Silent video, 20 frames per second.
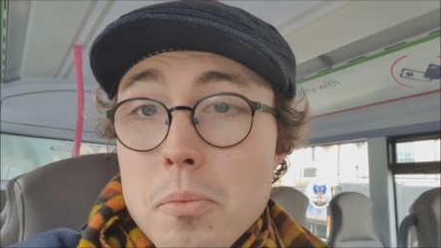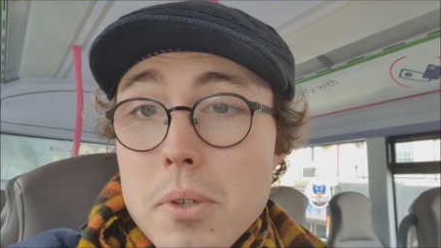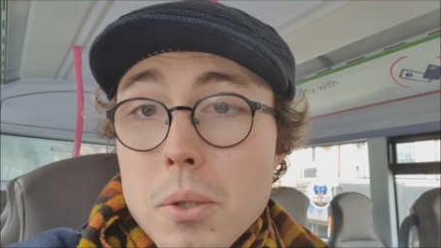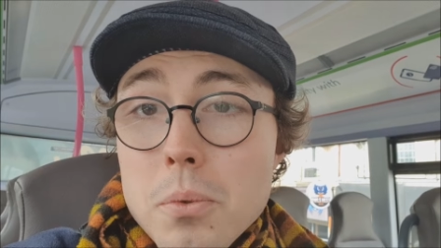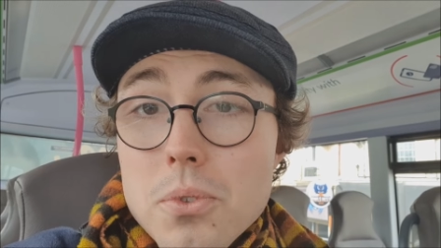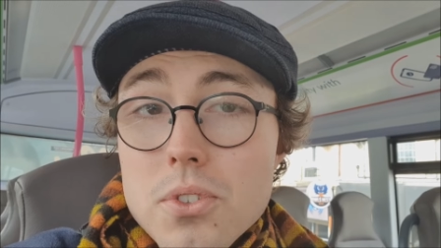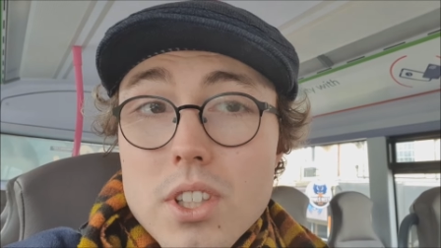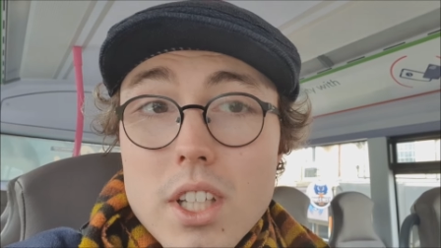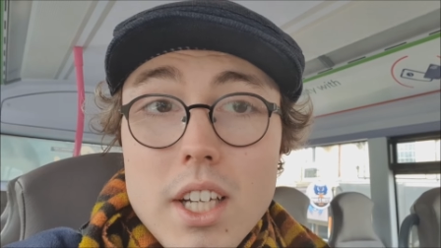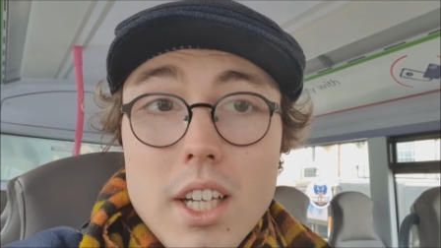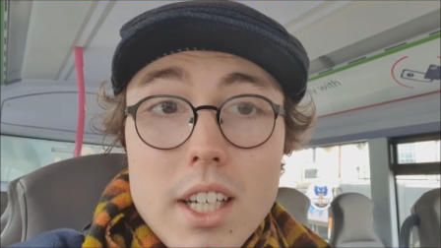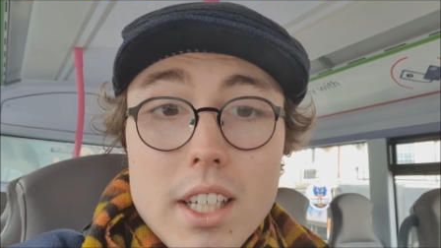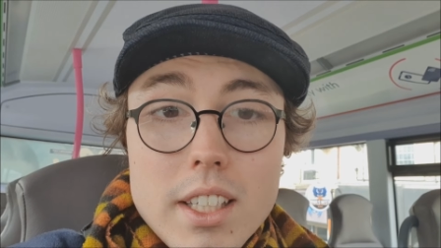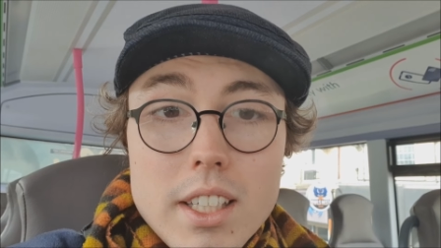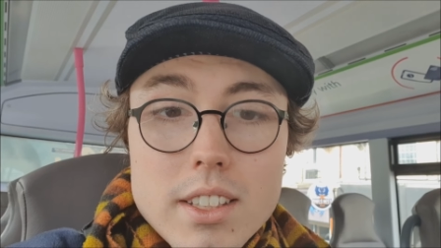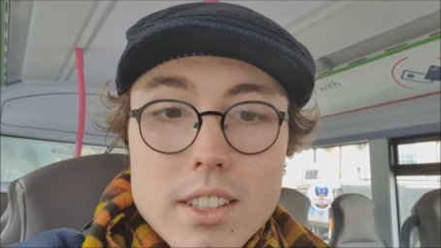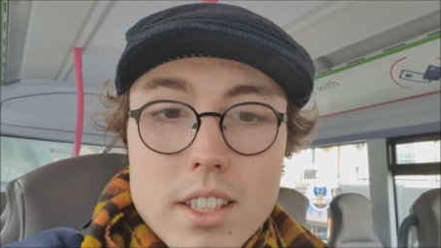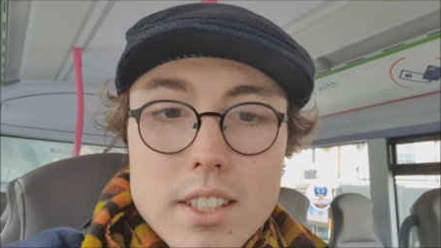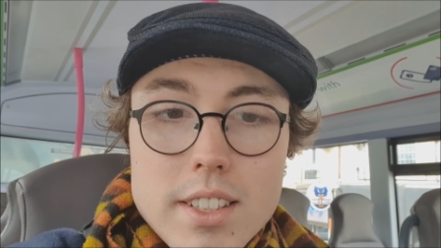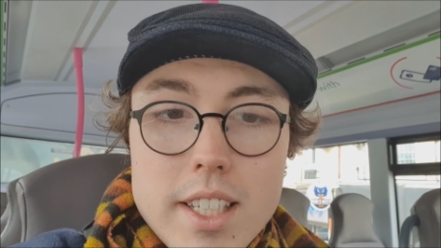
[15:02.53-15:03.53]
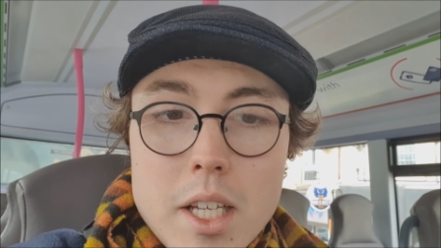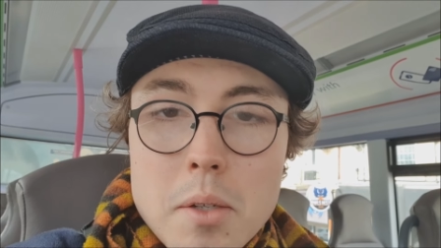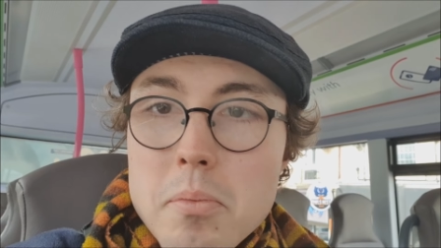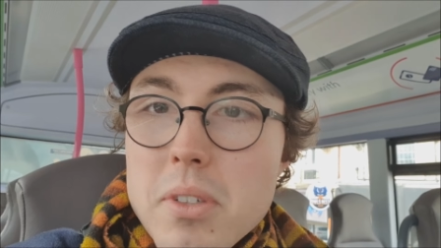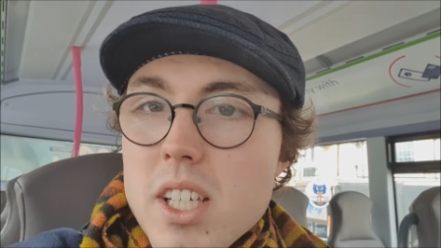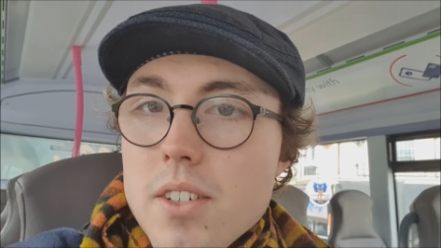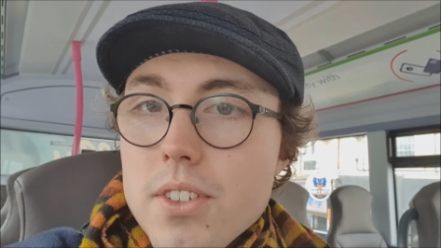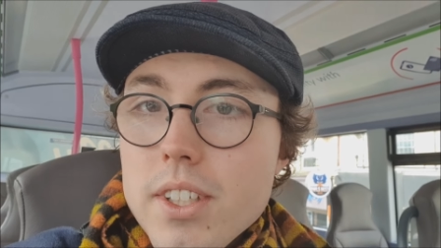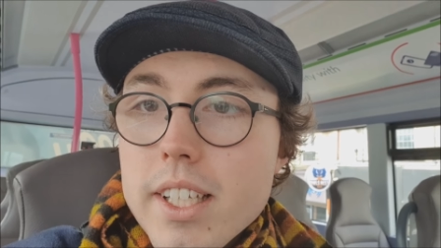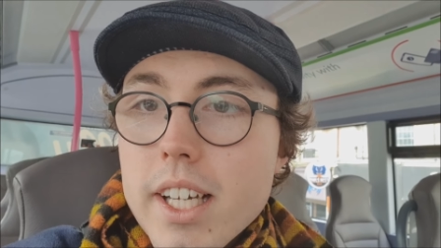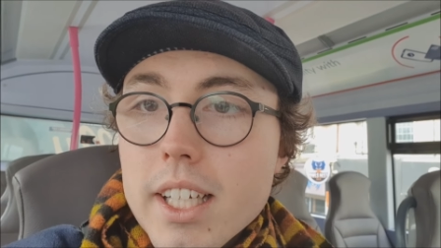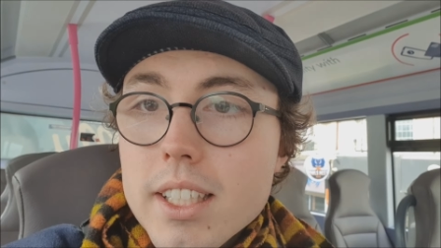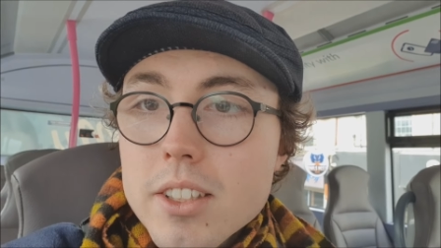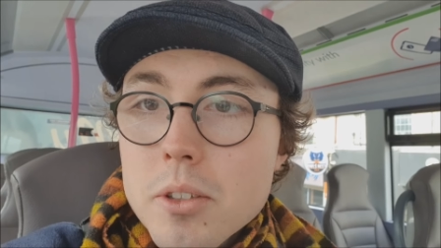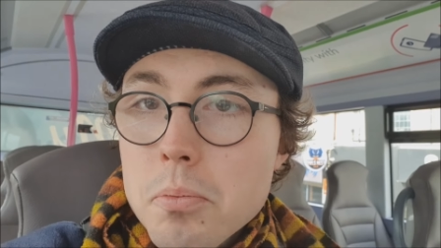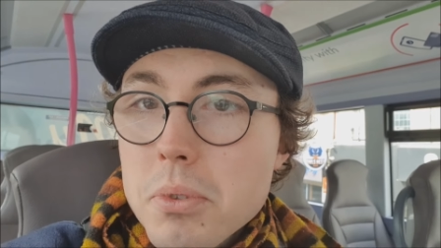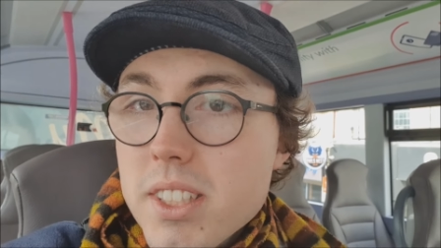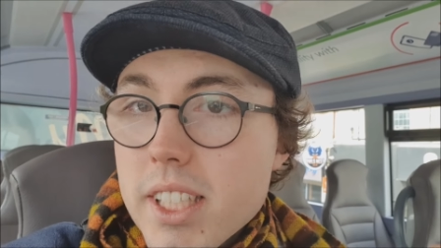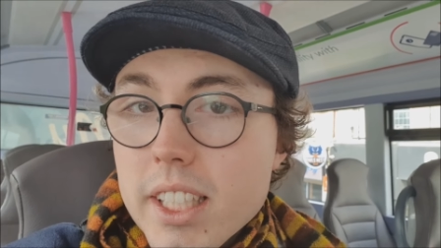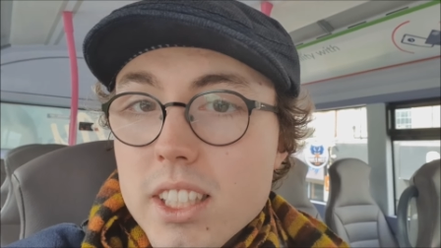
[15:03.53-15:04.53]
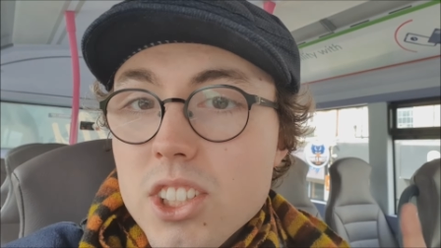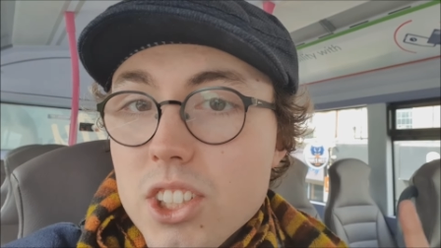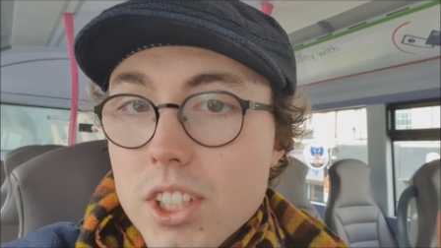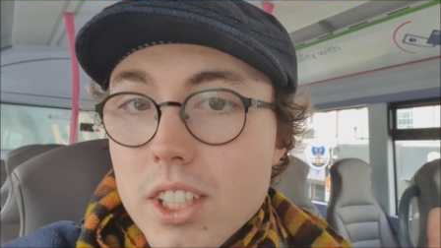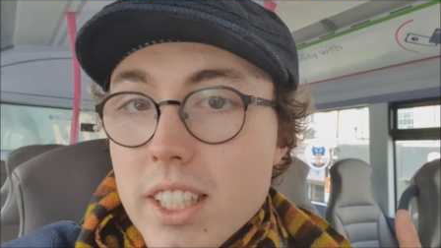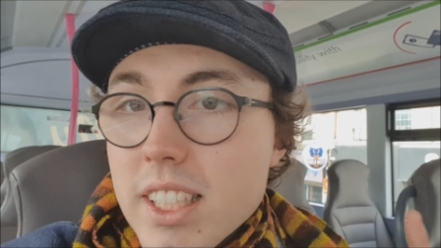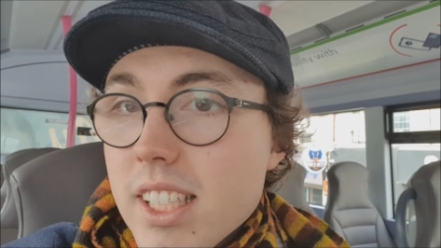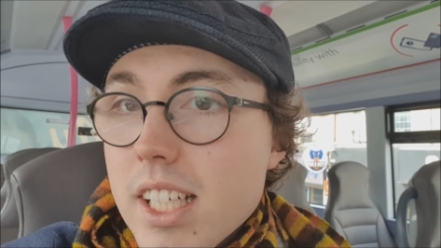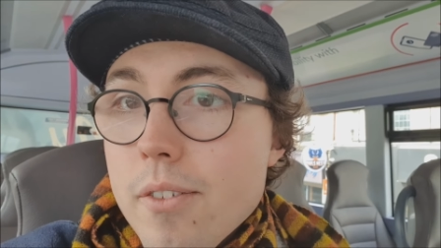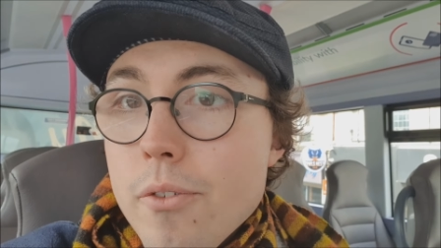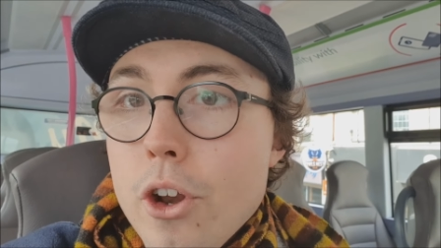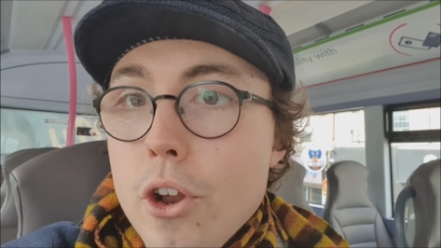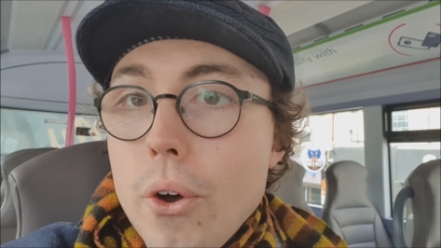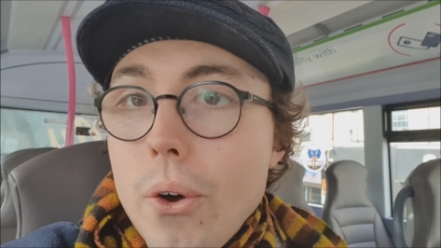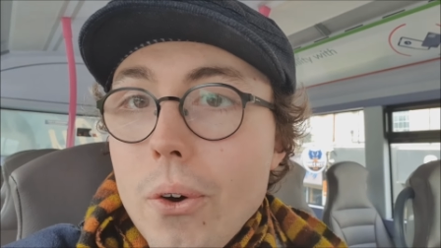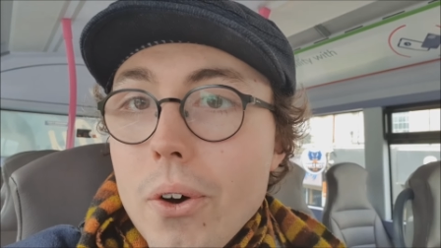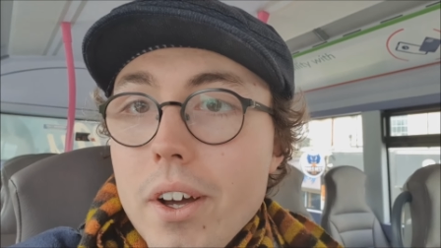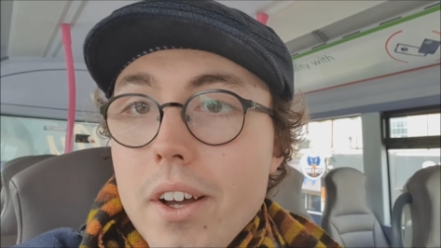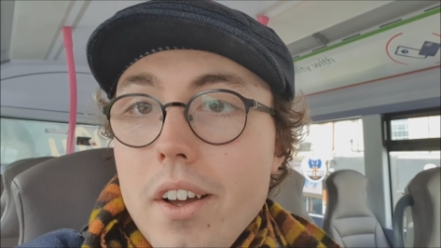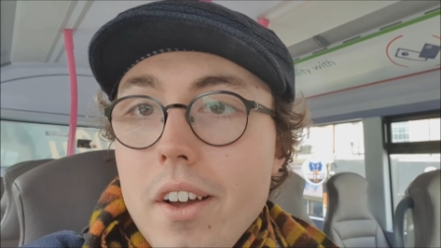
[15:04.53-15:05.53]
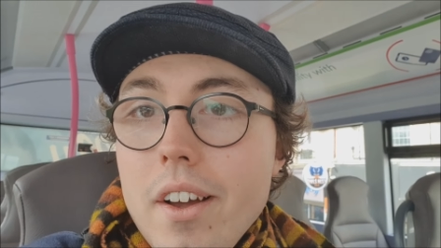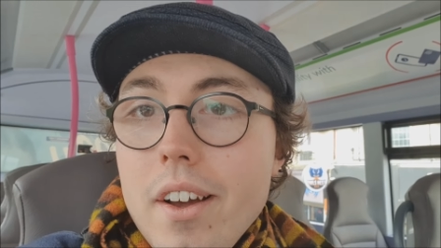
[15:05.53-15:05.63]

commutes, and as I say it'd be even nice potentially you never know